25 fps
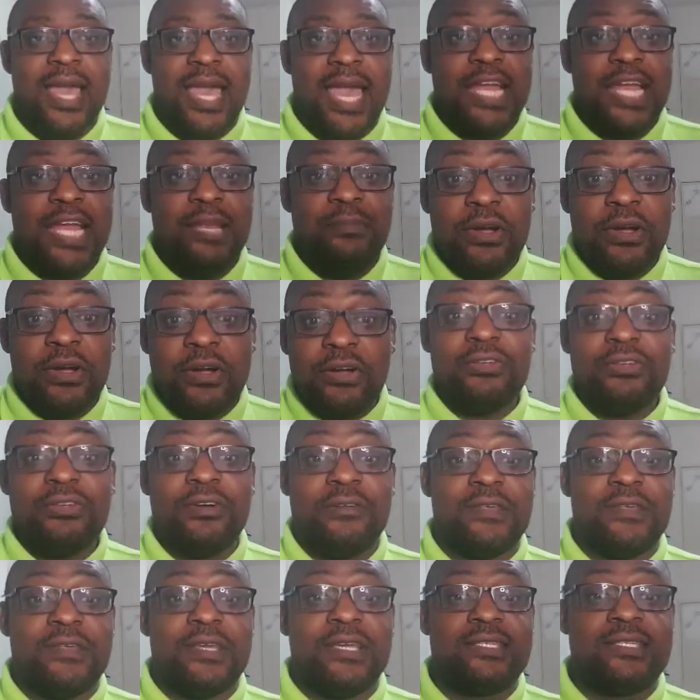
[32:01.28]
And because
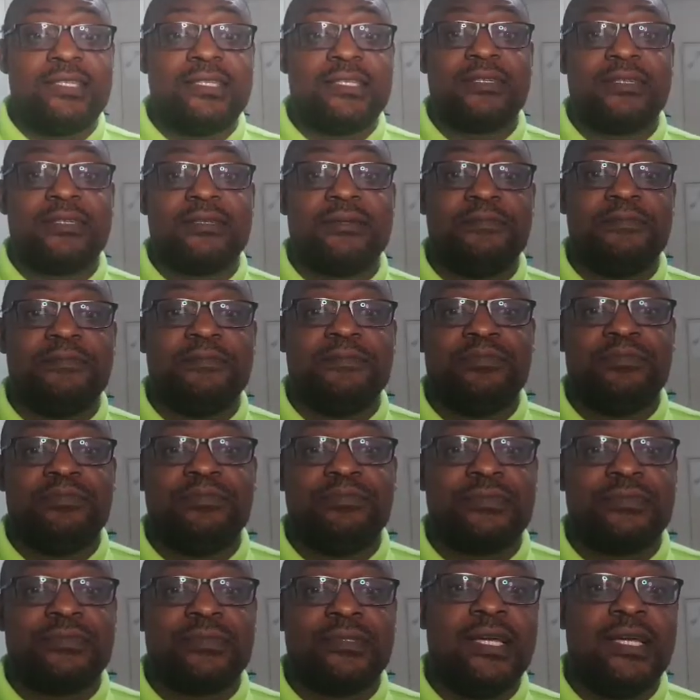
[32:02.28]
of this,
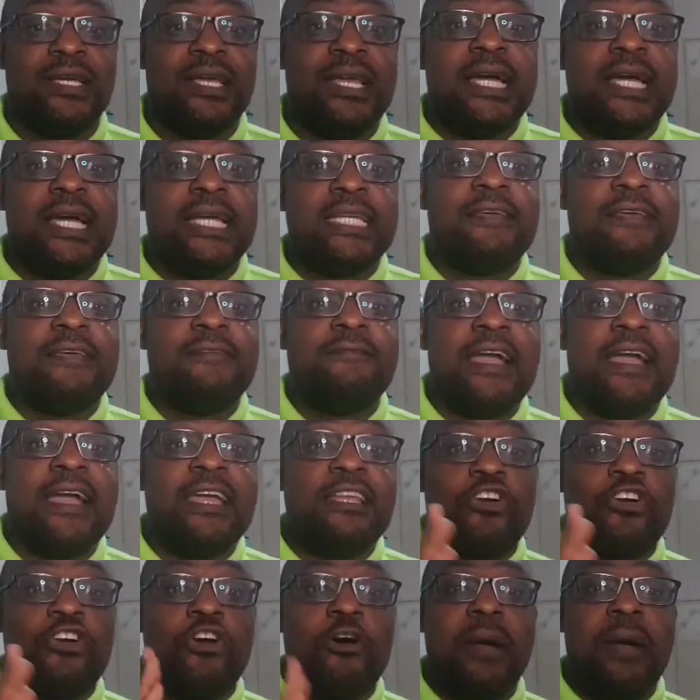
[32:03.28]

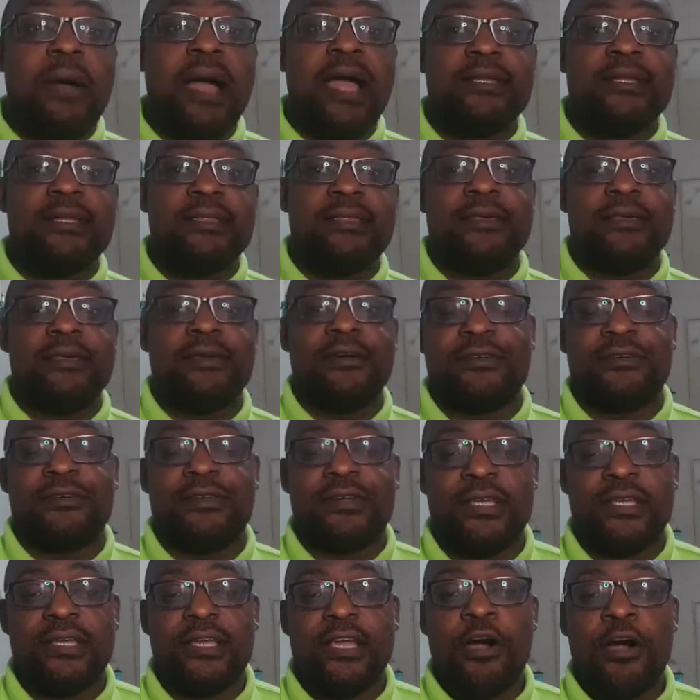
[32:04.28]
divine command
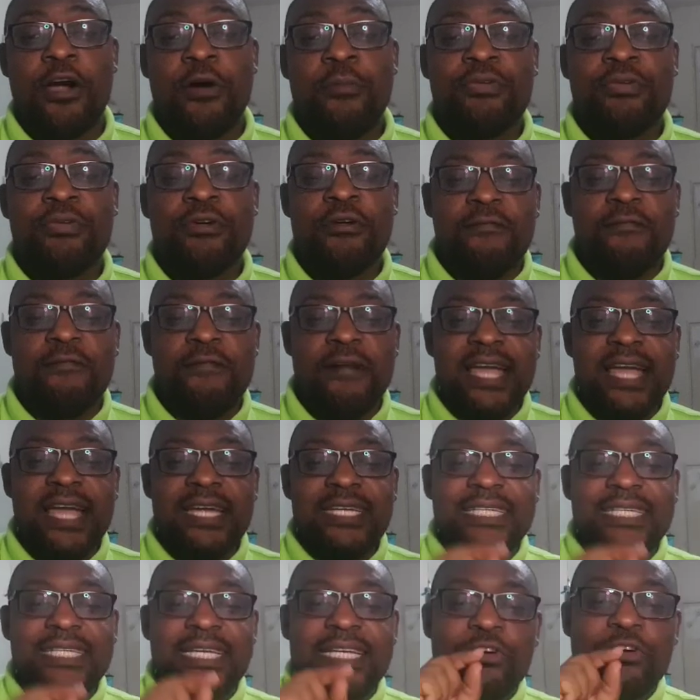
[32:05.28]
theory
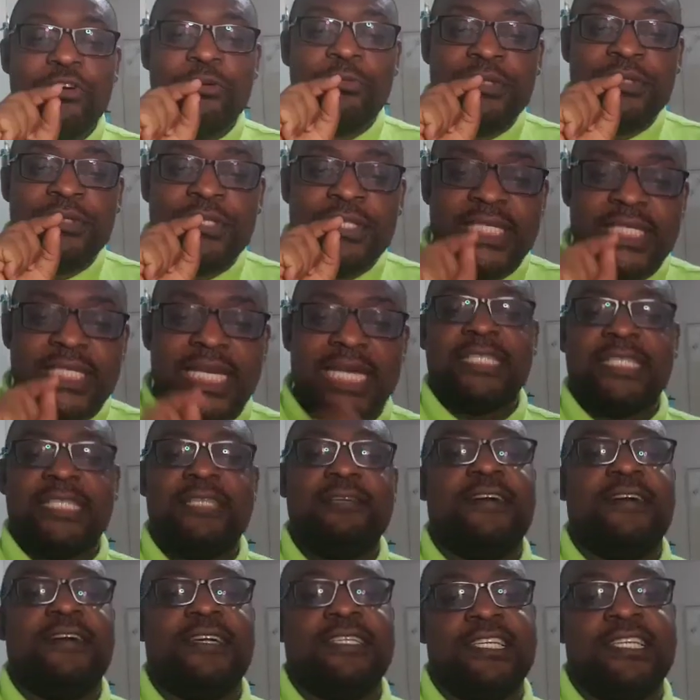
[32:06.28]
provides an
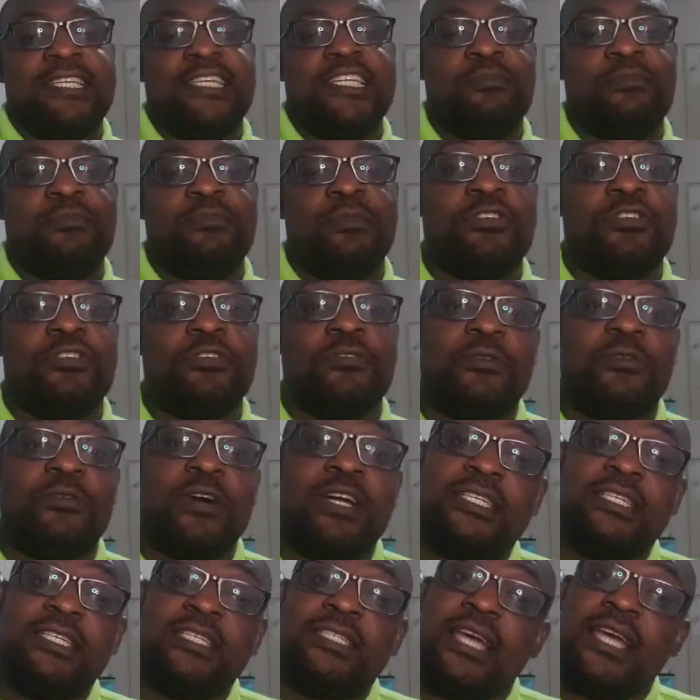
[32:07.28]
objective assessment of
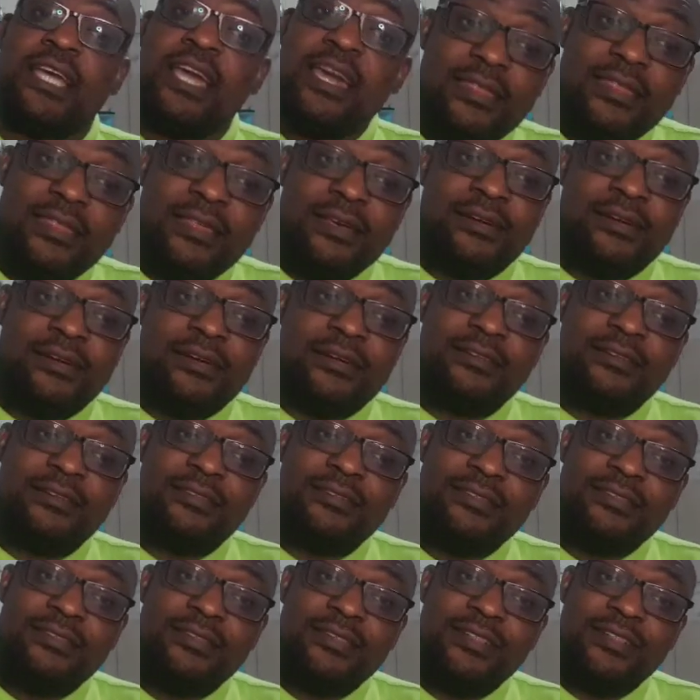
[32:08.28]
what is ethical
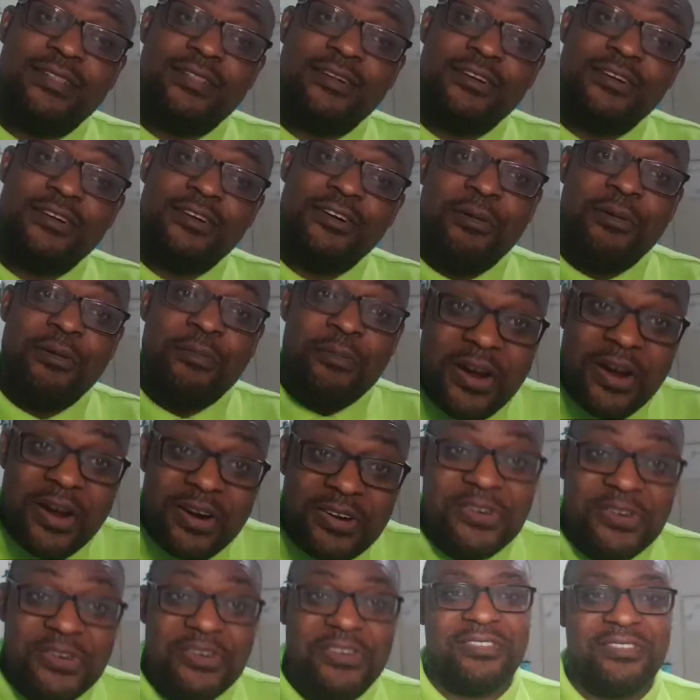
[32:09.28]
or
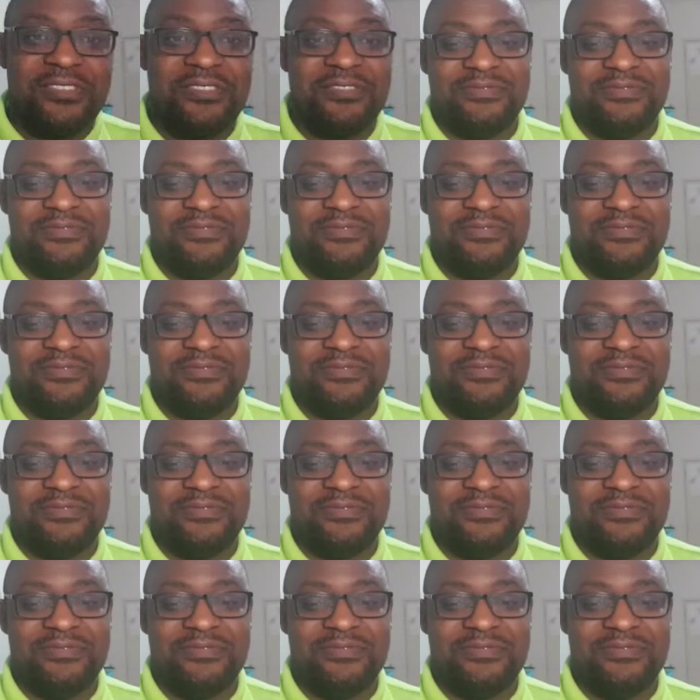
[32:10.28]
moral.